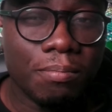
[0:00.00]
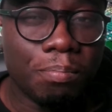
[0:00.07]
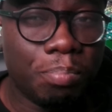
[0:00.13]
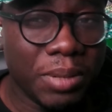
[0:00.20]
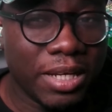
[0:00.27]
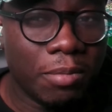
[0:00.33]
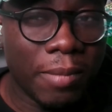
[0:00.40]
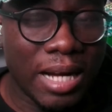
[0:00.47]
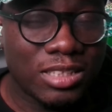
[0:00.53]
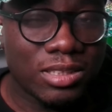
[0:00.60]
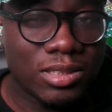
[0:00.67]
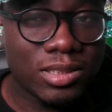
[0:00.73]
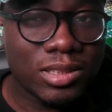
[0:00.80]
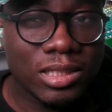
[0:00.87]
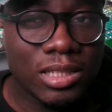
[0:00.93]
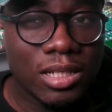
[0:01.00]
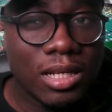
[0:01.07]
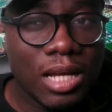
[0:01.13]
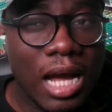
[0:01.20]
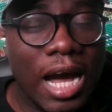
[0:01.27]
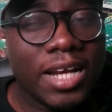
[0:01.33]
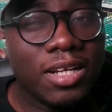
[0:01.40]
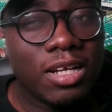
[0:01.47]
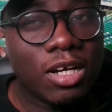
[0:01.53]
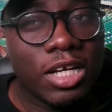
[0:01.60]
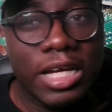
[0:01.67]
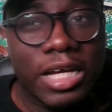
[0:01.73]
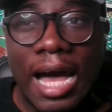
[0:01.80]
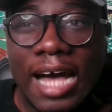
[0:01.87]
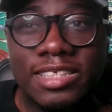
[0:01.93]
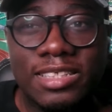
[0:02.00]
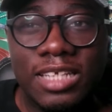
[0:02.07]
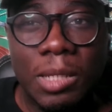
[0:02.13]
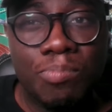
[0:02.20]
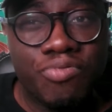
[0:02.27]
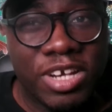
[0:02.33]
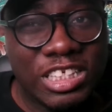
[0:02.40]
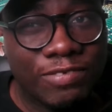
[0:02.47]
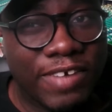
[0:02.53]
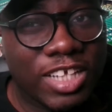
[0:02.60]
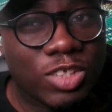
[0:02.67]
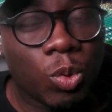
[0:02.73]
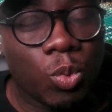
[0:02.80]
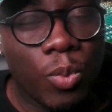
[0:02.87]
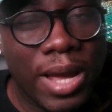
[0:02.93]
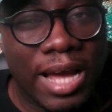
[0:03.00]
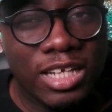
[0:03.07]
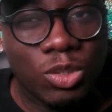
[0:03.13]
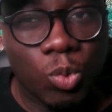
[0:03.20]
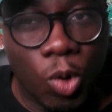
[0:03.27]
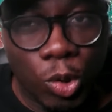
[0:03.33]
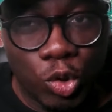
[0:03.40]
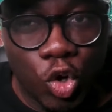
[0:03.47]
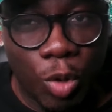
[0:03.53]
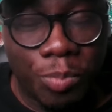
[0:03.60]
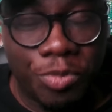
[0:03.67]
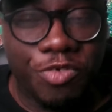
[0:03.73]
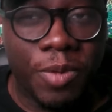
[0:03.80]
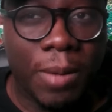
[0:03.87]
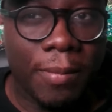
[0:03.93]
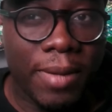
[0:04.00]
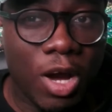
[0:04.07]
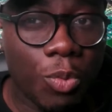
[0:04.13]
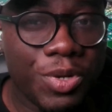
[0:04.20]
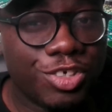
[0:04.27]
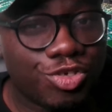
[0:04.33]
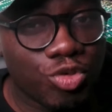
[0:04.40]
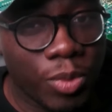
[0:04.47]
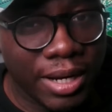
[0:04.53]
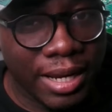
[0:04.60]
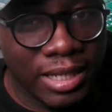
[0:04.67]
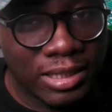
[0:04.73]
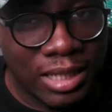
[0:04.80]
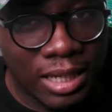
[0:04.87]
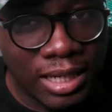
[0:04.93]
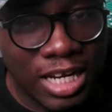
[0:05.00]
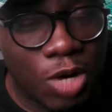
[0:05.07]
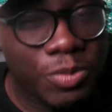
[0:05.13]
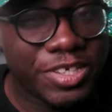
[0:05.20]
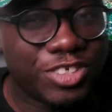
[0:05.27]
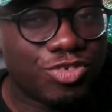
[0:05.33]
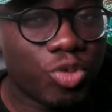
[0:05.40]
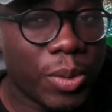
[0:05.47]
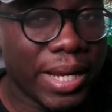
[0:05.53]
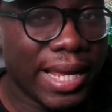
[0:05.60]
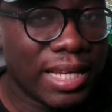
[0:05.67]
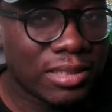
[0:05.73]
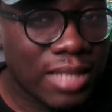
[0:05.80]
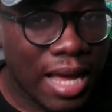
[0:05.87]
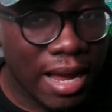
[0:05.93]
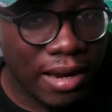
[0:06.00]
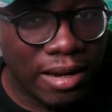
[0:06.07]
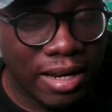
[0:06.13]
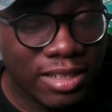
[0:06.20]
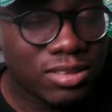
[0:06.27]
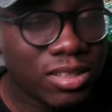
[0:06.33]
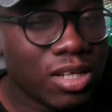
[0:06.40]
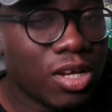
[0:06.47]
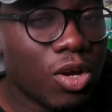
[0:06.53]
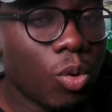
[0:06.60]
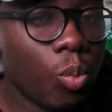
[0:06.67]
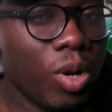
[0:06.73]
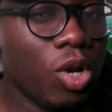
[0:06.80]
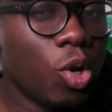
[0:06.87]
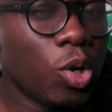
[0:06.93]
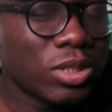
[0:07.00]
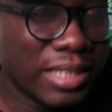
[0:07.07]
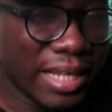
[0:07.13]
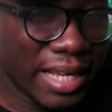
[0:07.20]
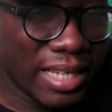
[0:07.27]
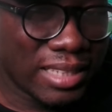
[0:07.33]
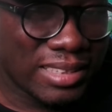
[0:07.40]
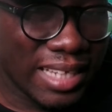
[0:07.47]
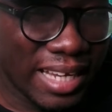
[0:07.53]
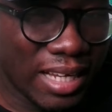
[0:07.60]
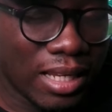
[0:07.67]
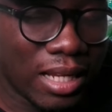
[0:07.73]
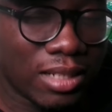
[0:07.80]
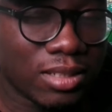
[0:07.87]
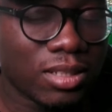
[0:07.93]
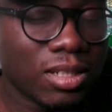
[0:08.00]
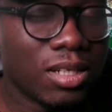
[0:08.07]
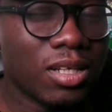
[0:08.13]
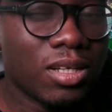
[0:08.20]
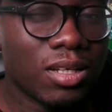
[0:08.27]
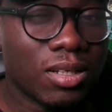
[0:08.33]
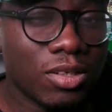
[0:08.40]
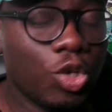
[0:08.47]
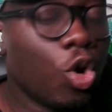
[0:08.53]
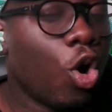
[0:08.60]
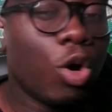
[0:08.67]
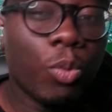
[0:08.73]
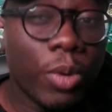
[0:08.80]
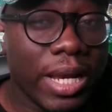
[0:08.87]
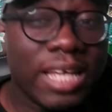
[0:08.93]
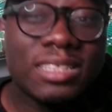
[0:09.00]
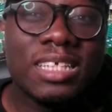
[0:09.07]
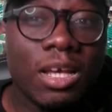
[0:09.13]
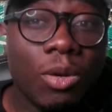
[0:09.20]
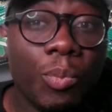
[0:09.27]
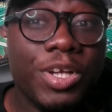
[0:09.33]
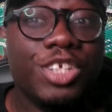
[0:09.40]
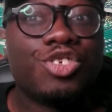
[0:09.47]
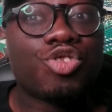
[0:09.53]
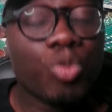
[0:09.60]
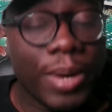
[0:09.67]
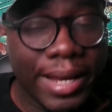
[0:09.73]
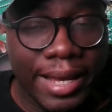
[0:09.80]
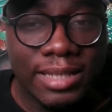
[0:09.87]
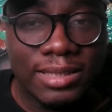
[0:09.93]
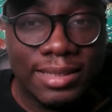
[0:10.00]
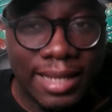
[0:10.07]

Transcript: big matches. And as impressive as we were at the World Cup, remember, we drew against Canada, we drew against Ireland, we lost against England. Or well, let's say we drew against